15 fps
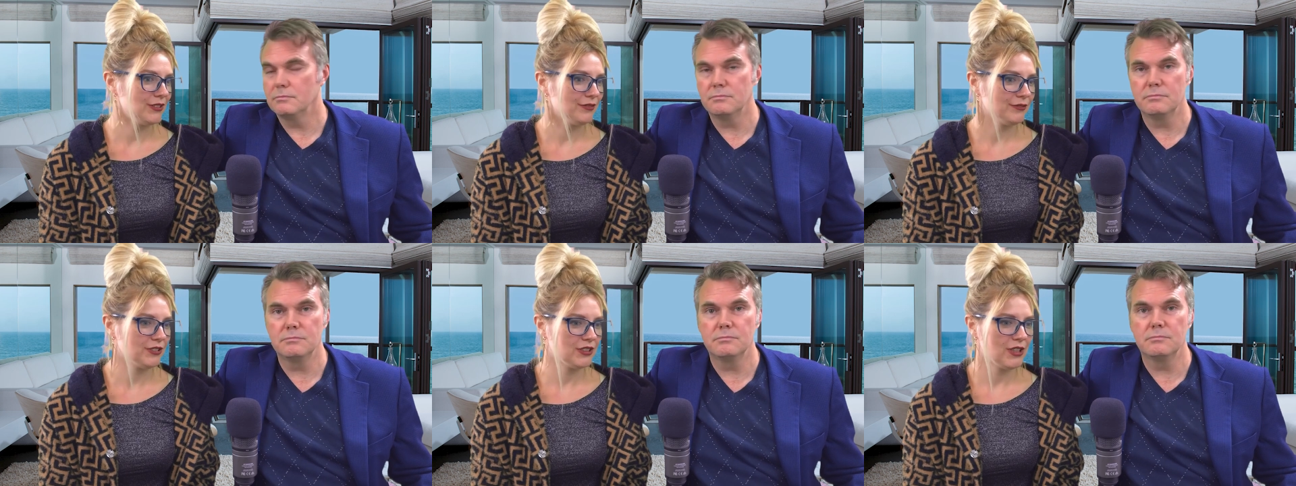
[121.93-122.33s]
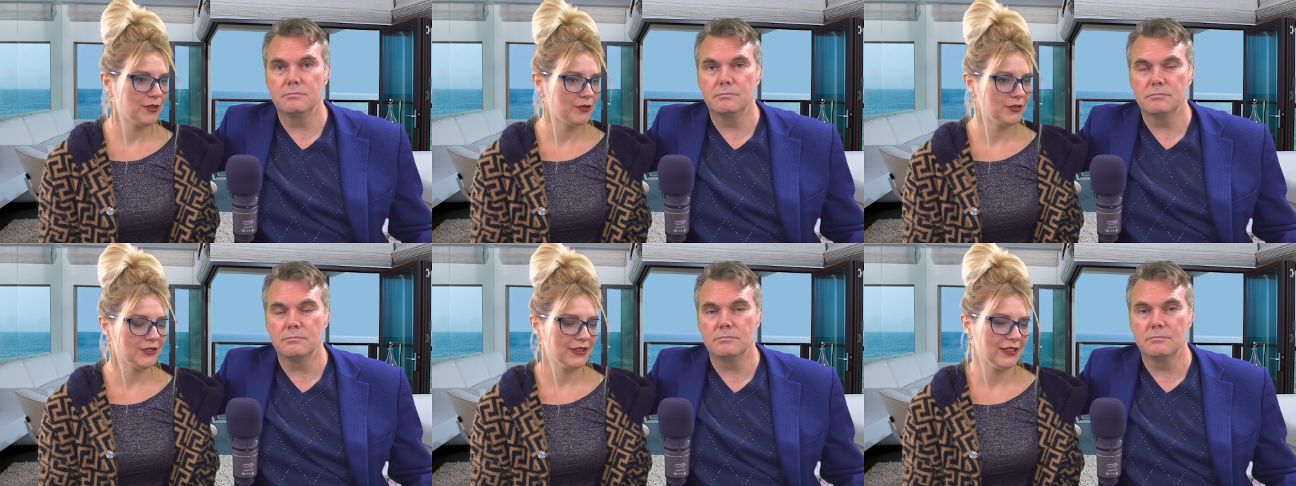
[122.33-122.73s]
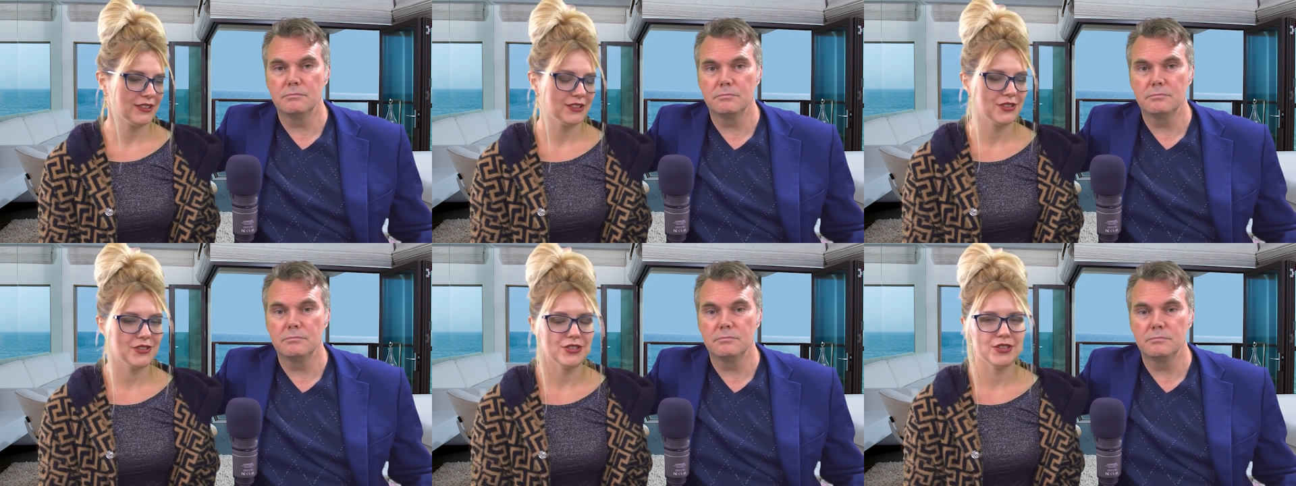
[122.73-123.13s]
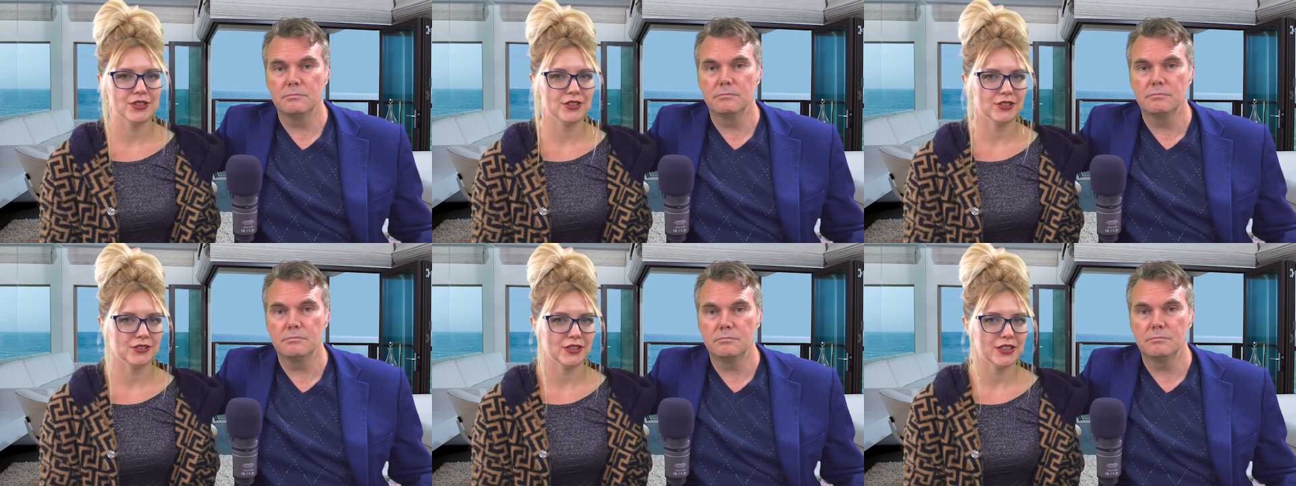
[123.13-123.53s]
Speaker 1: without like
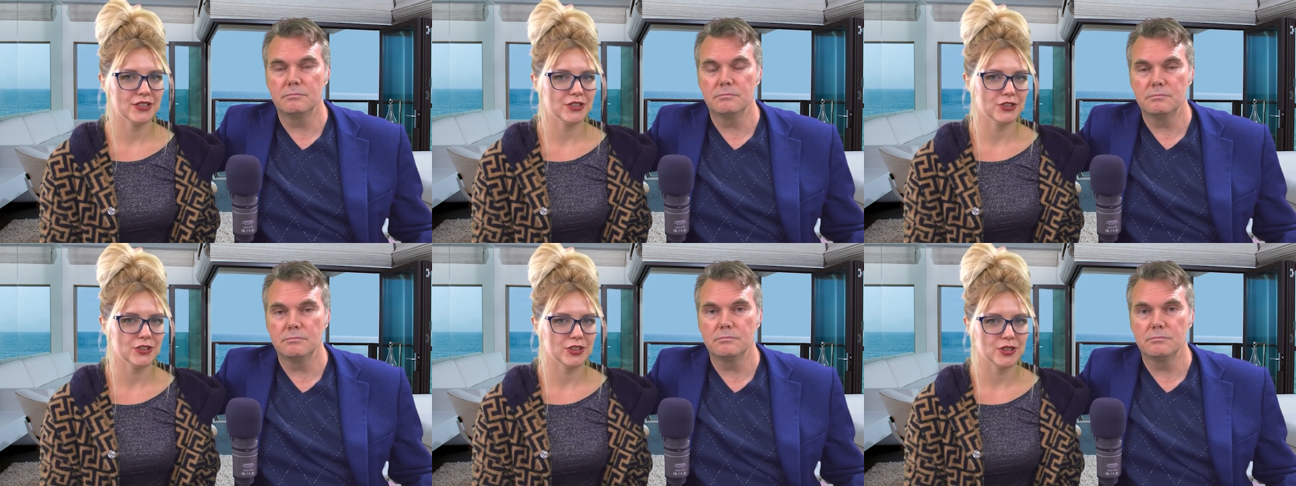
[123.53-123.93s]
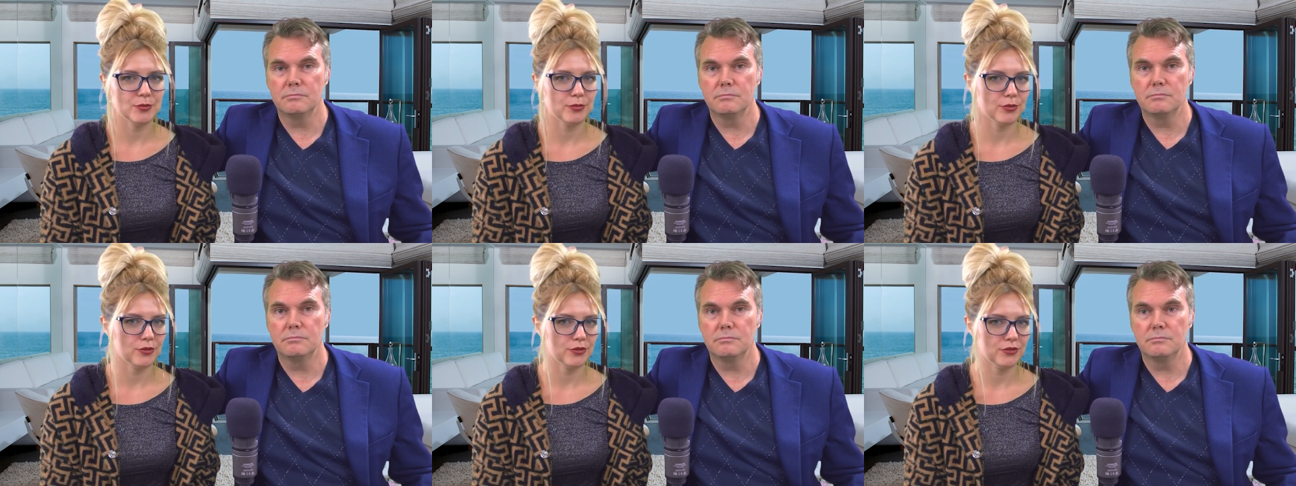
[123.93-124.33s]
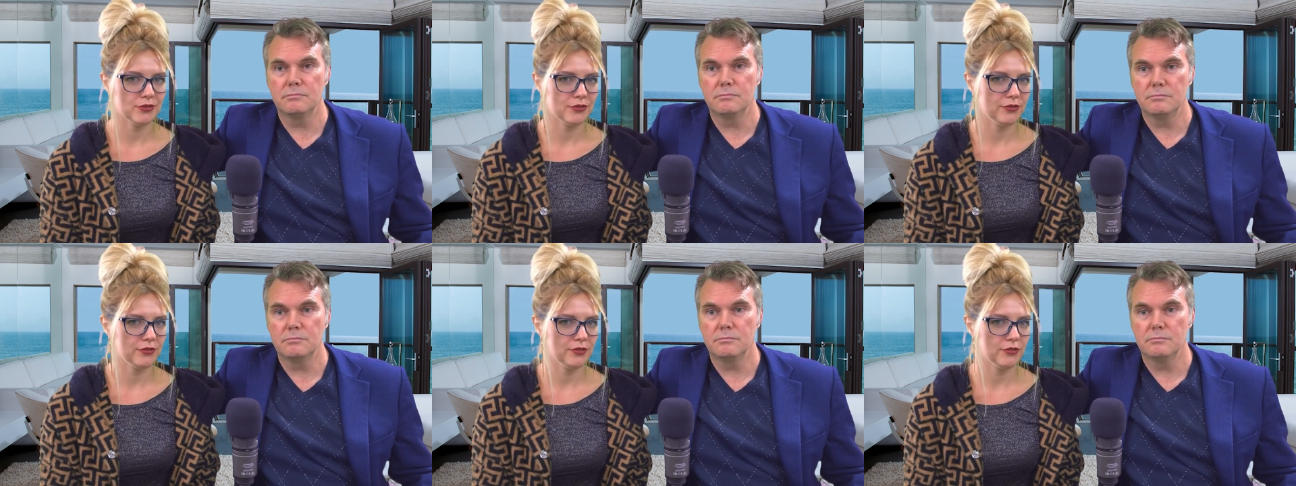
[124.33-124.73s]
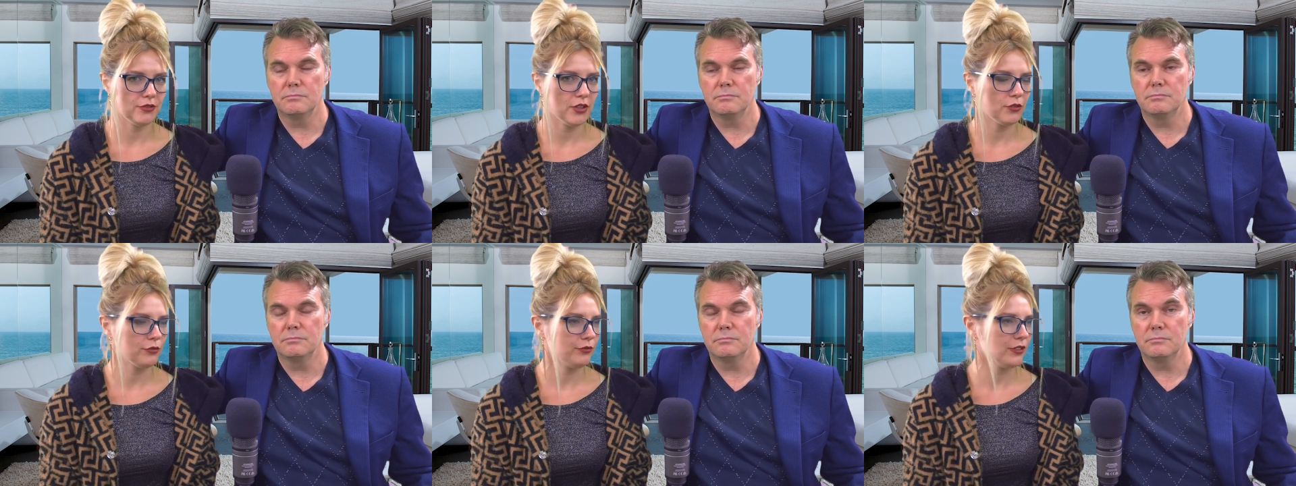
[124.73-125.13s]
sincere relationship or
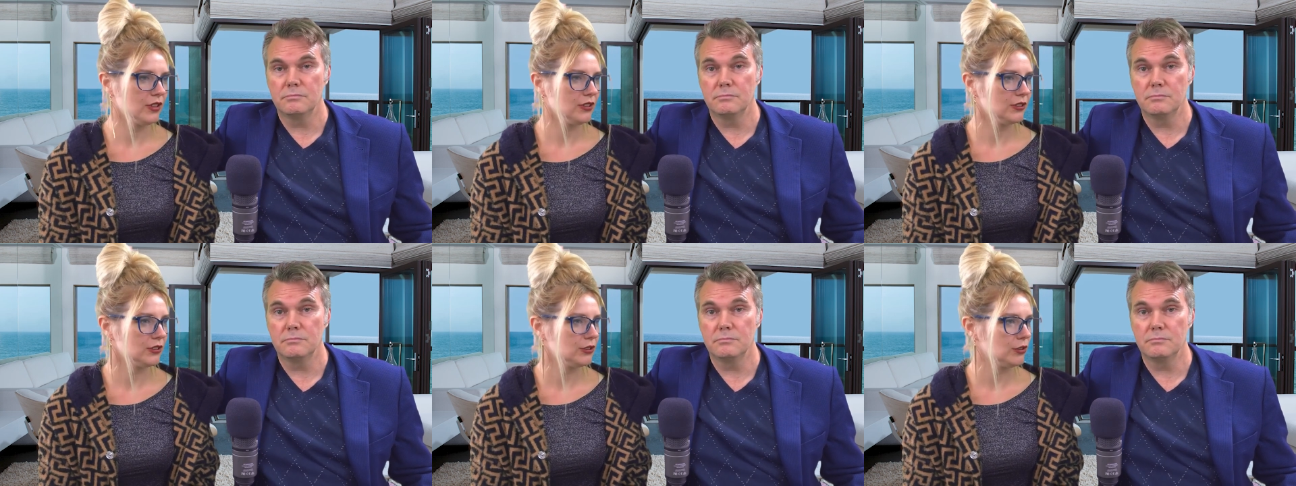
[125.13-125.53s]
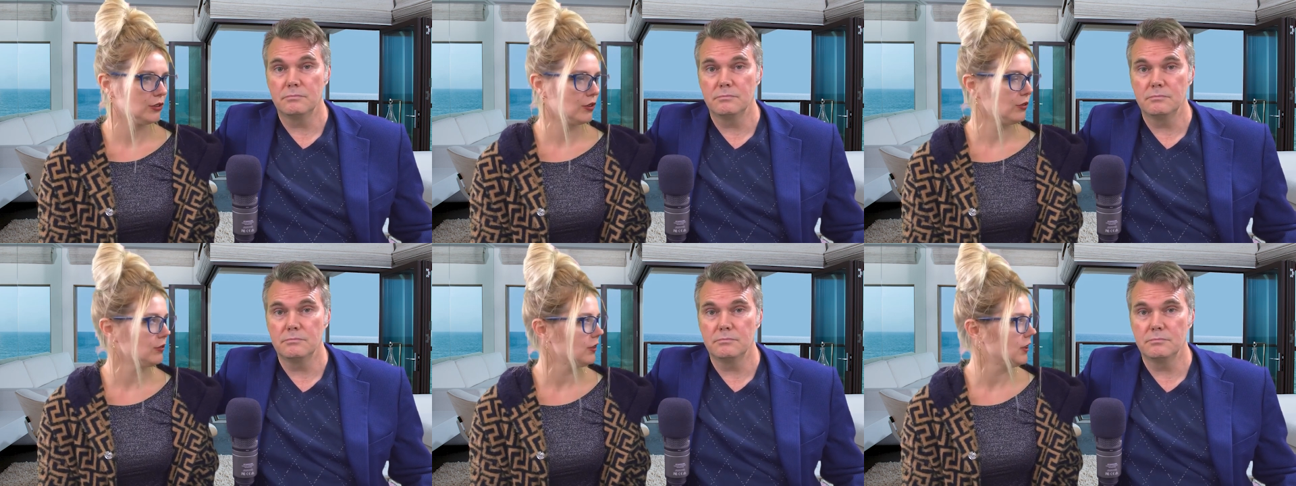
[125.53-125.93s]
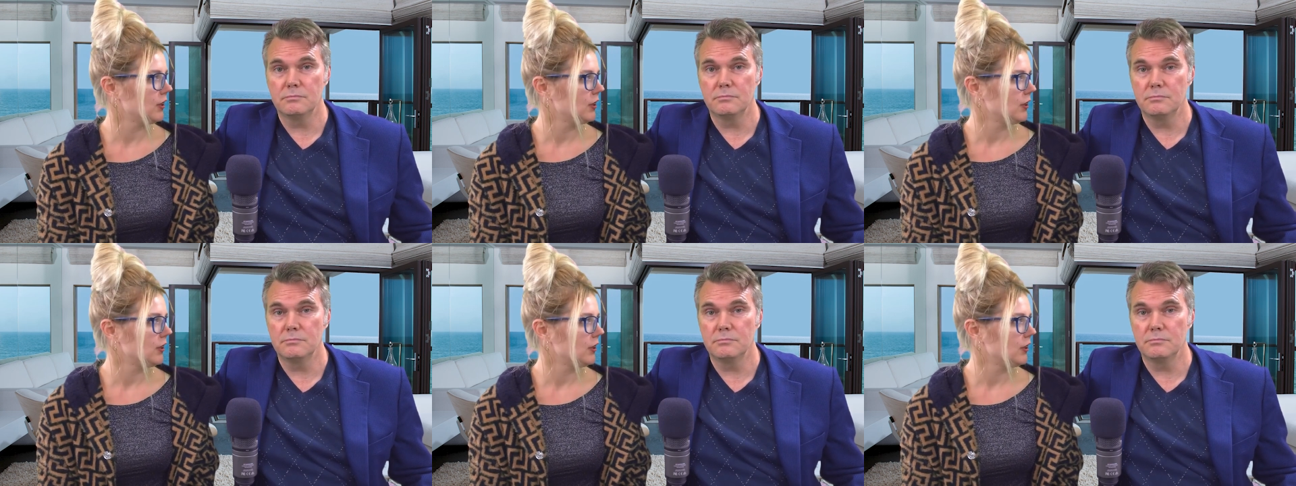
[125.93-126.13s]
real feelings, you know.